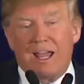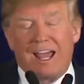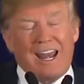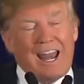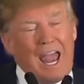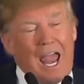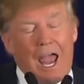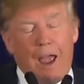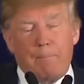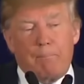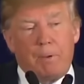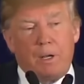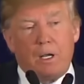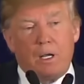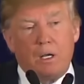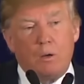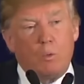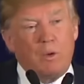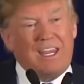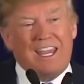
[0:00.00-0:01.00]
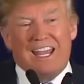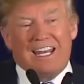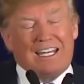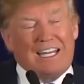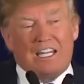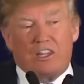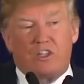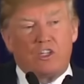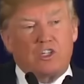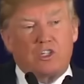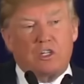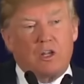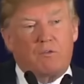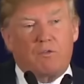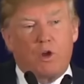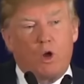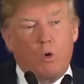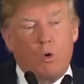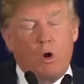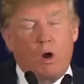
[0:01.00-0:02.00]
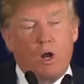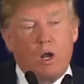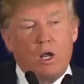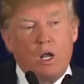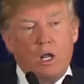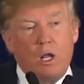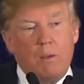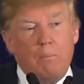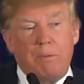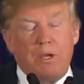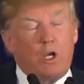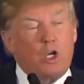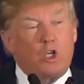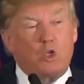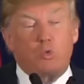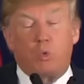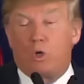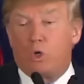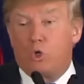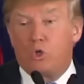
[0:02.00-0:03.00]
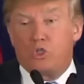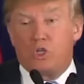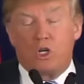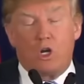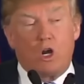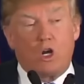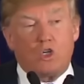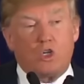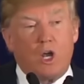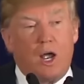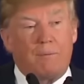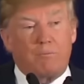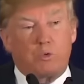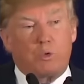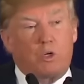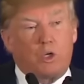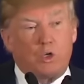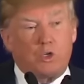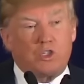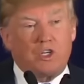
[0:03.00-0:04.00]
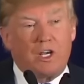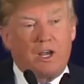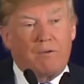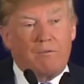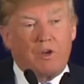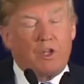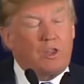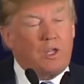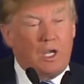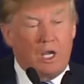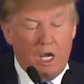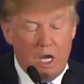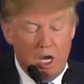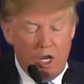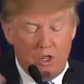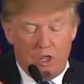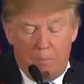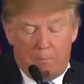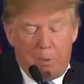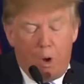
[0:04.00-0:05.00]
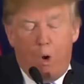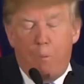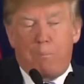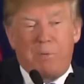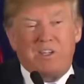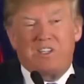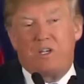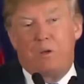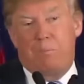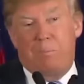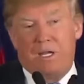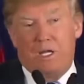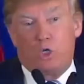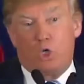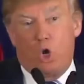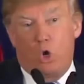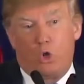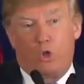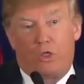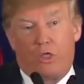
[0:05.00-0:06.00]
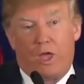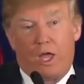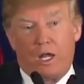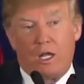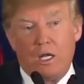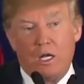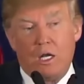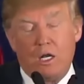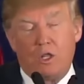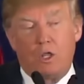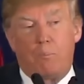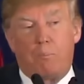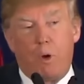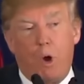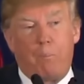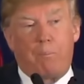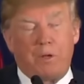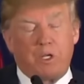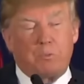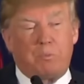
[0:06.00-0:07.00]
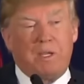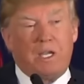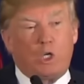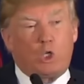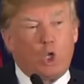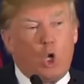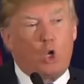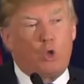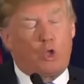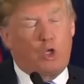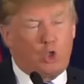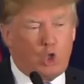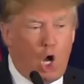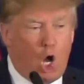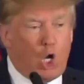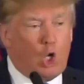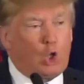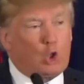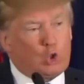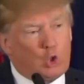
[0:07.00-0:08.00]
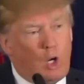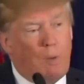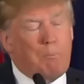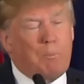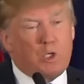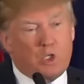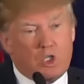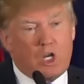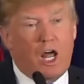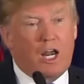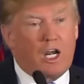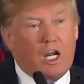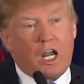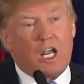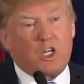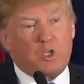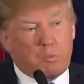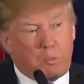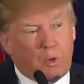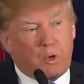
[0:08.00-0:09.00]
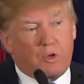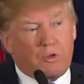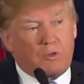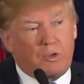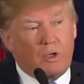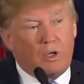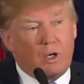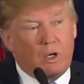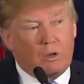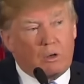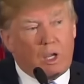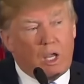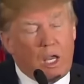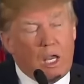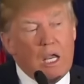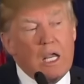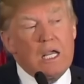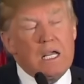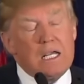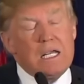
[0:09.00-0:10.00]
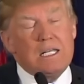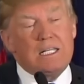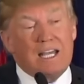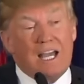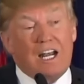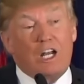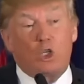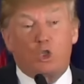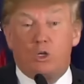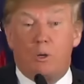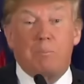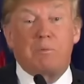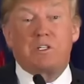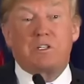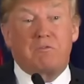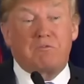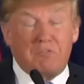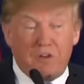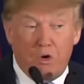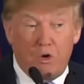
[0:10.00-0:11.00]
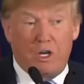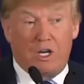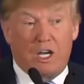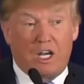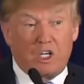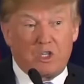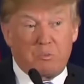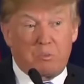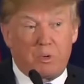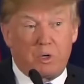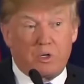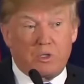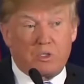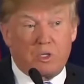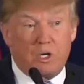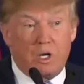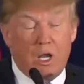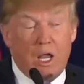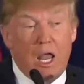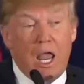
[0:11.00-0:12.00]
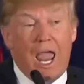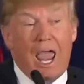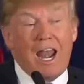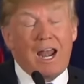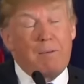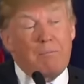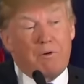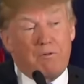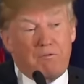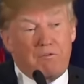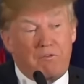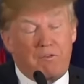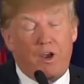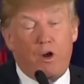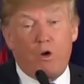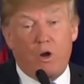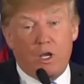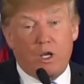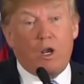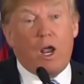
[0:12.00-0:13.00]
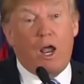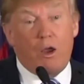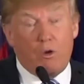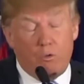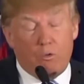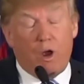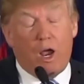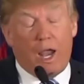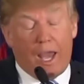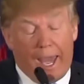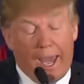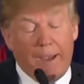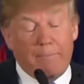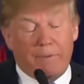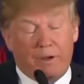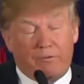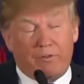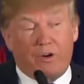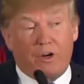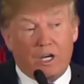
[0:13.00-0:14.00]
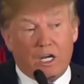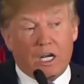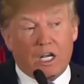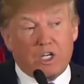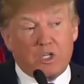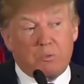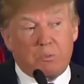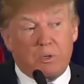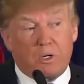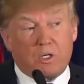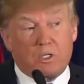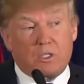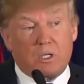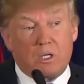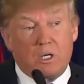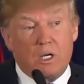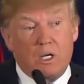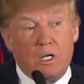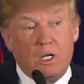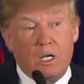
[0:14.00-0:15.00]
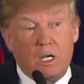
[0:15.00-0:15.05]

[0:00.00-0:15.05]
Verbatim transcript: Got to happen. We can't let this stuff go on because we're losing our jobs, we're losing everything. The Pope isn't being told that. The Pope is being told that Donald Trump is not a nice person, okay? Donald Trump is a very nice person, and I'm a very, I, I am a very nice person.